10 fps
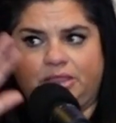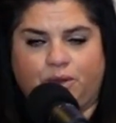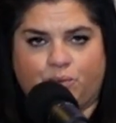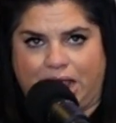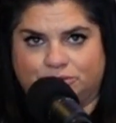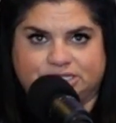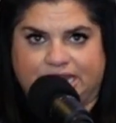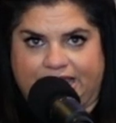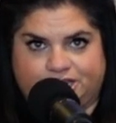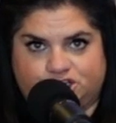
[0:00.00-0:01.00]
like
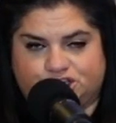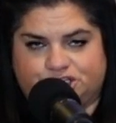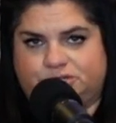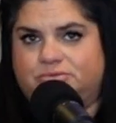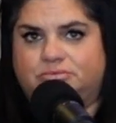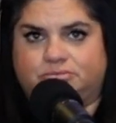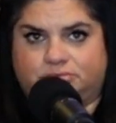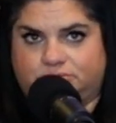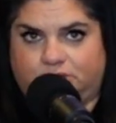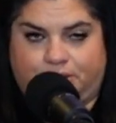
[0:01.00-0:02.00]
rounded edge
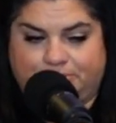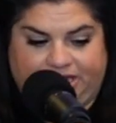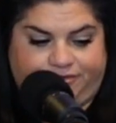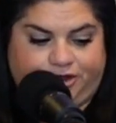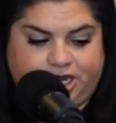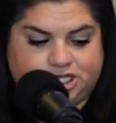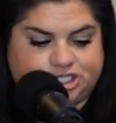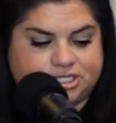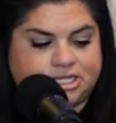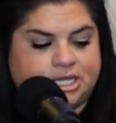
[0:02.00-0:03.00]
mini
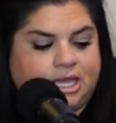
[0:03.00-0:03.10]
fridge.